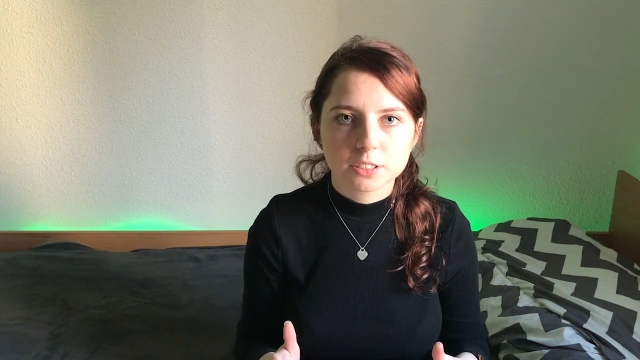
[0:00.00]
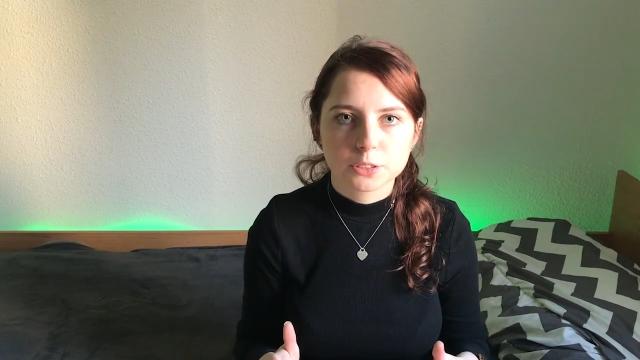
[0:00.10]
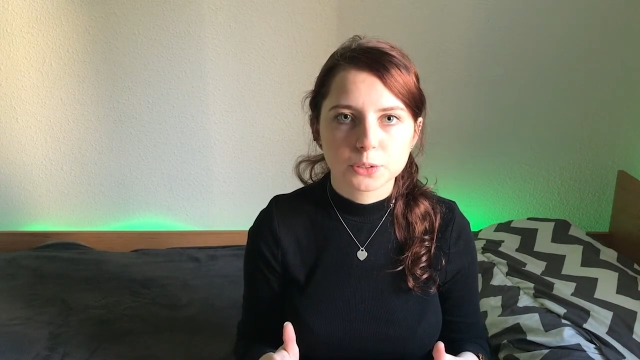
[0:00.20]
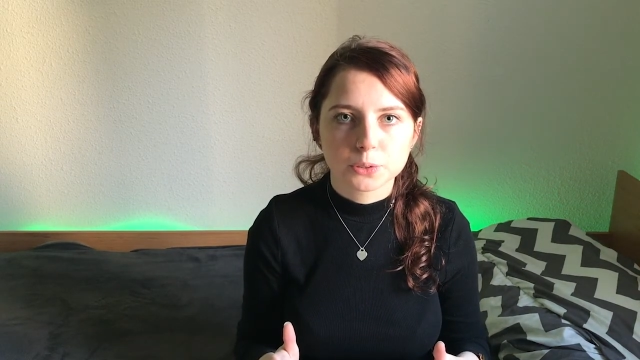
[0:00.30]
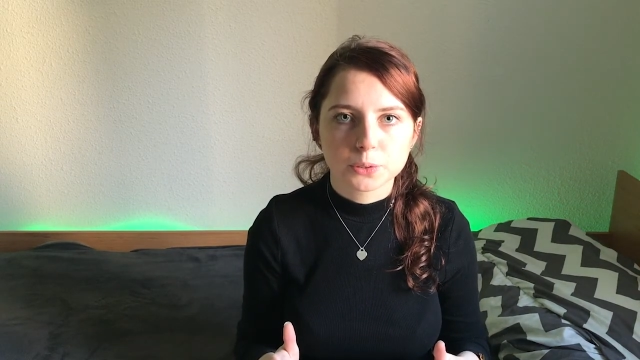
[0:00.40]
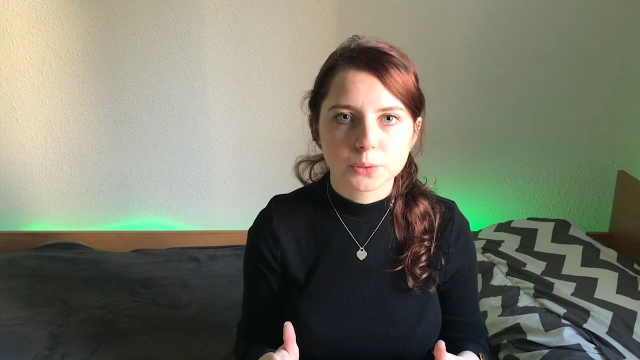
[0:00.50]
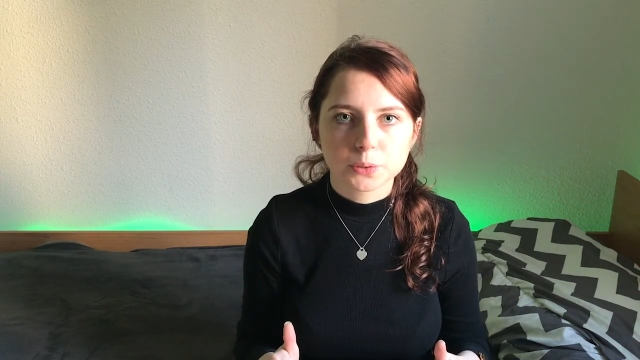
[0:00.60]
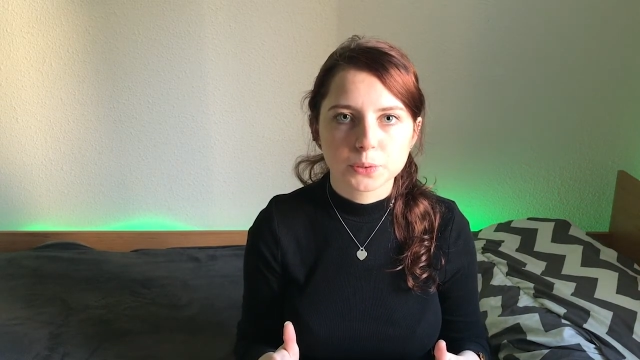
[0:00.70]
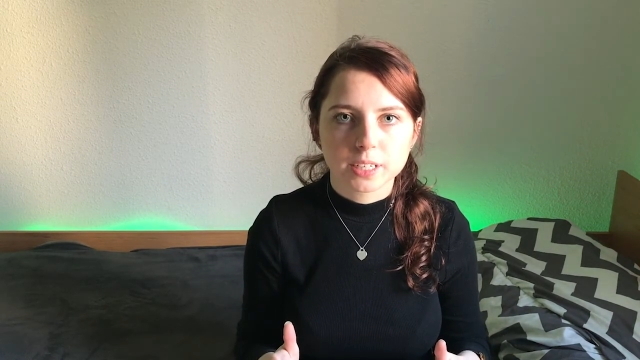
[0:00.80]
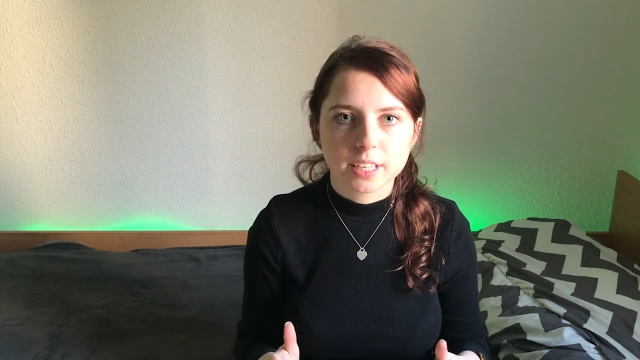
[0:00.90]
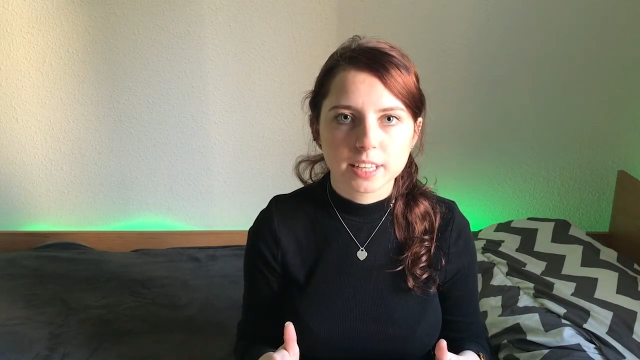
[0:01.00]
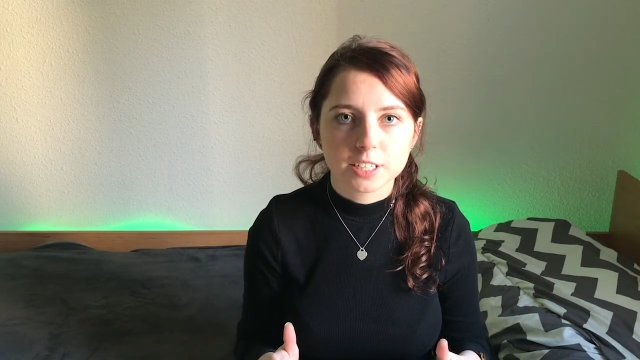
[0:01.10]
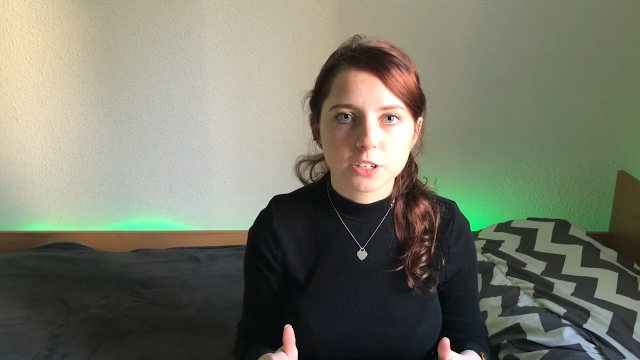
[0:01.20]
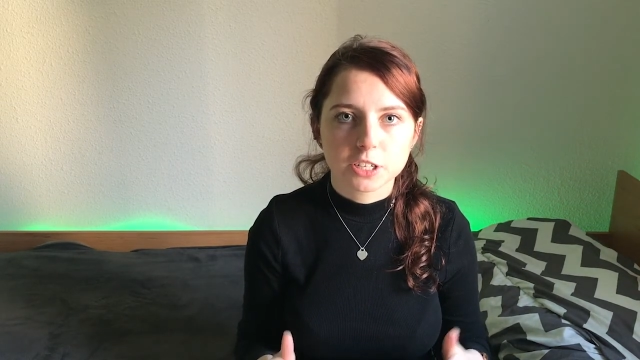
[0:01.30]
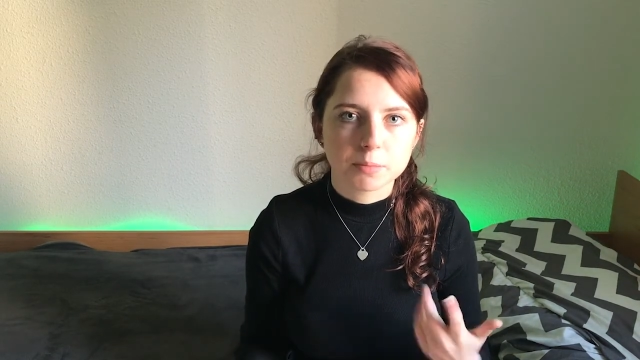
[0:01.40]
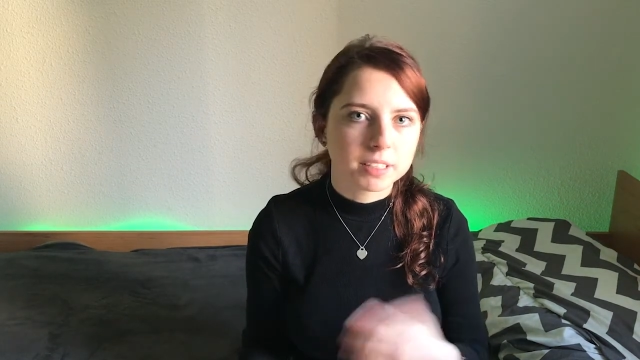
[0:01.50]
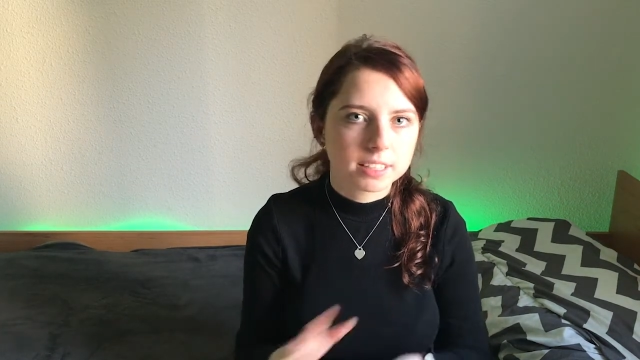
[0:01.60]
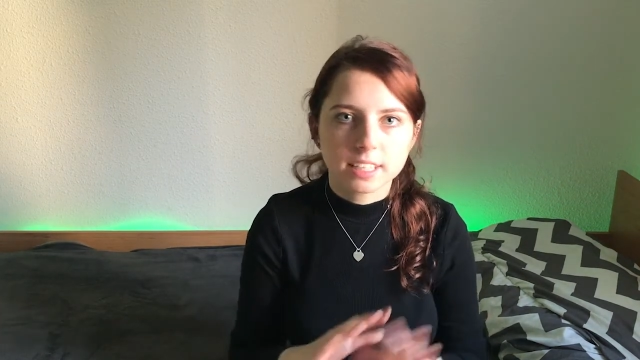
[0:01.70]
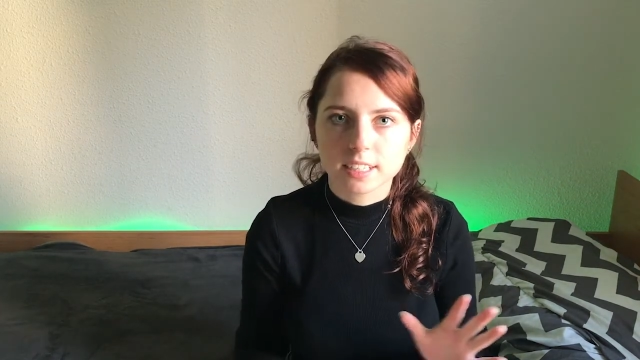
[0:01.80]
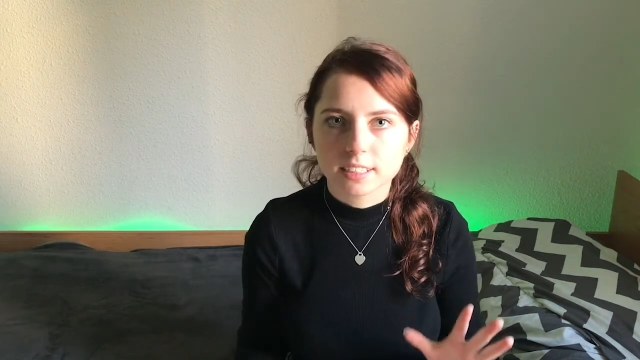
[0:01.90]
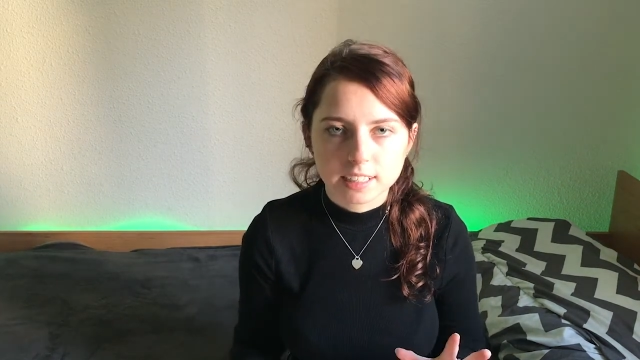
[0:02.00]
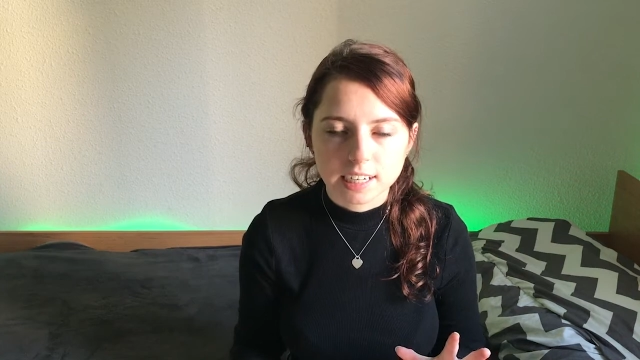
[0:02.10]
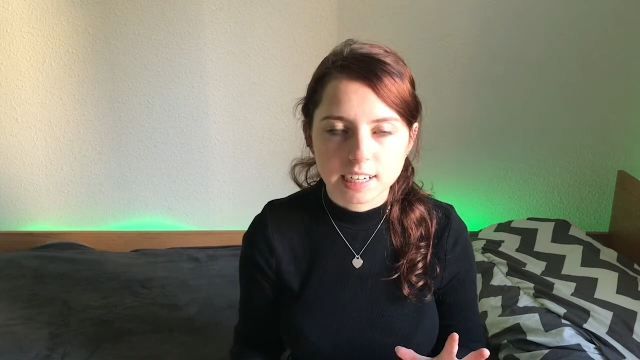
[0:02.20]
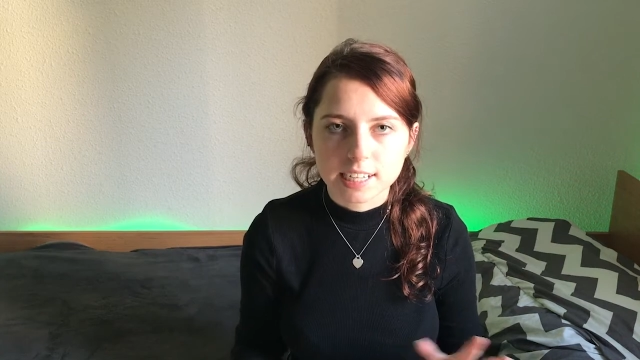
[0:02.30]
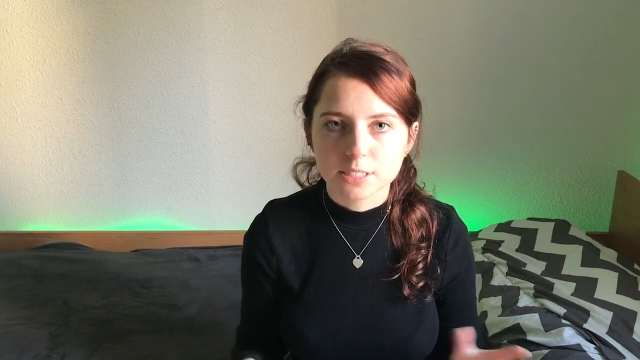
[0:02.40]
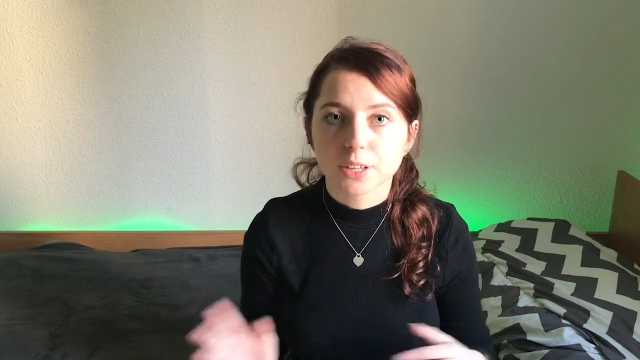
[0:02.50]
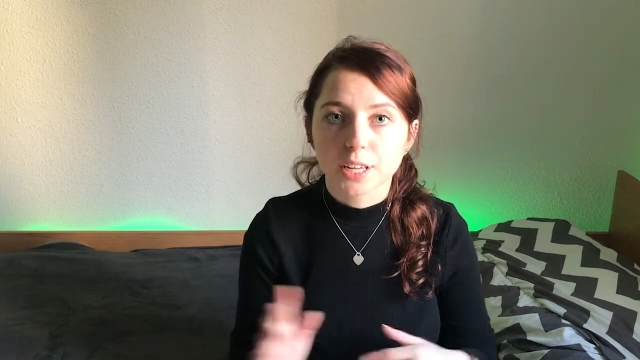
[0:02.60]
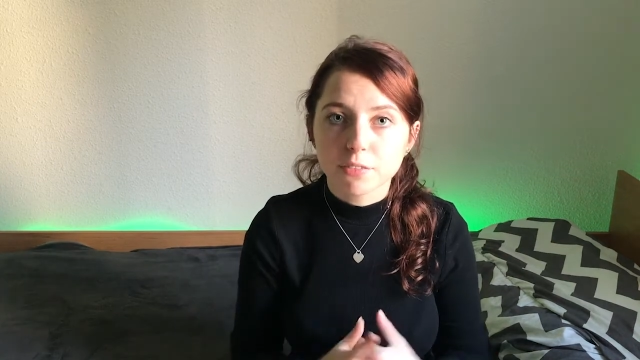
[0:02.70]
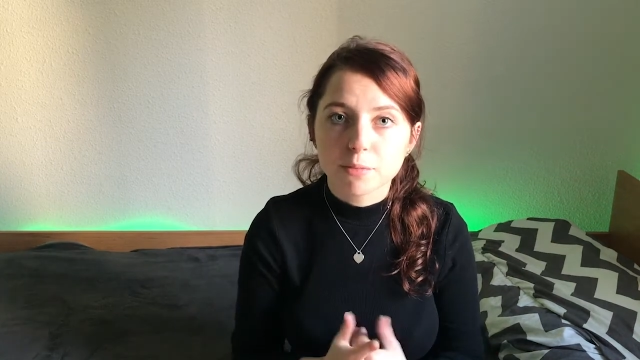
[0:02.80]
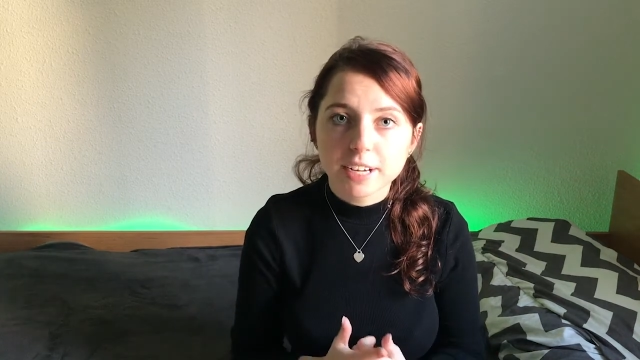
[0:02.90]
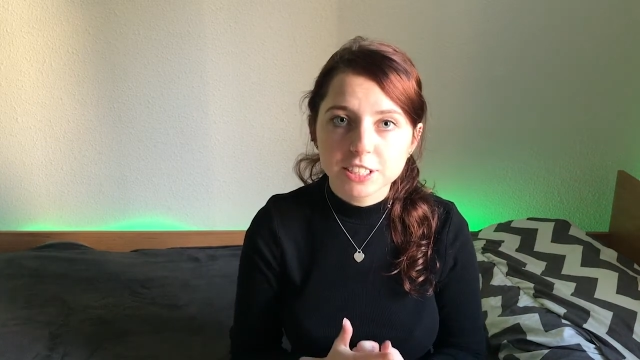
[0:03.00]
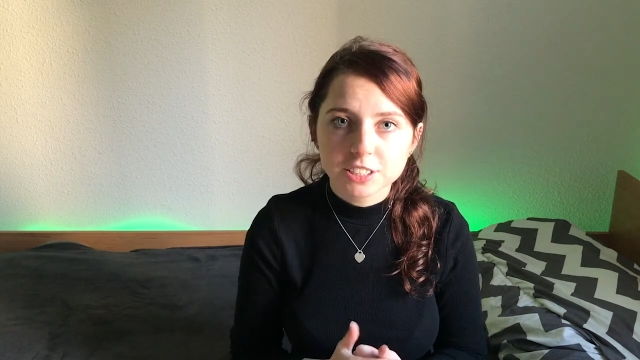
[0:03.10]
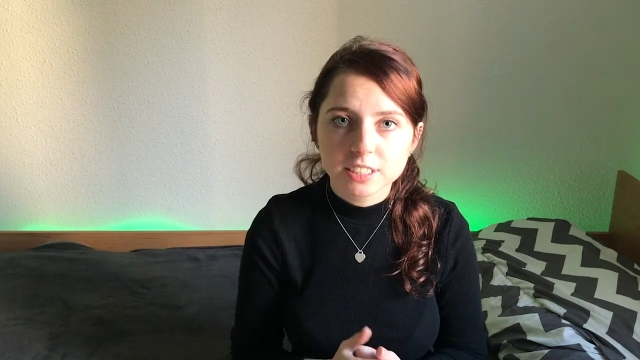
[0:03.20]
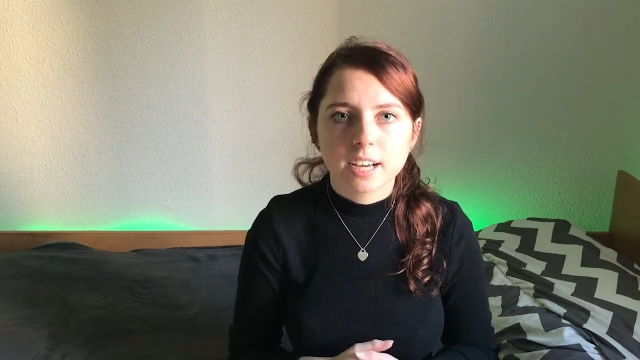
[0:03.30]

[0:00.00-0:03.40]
to the document that has all the information.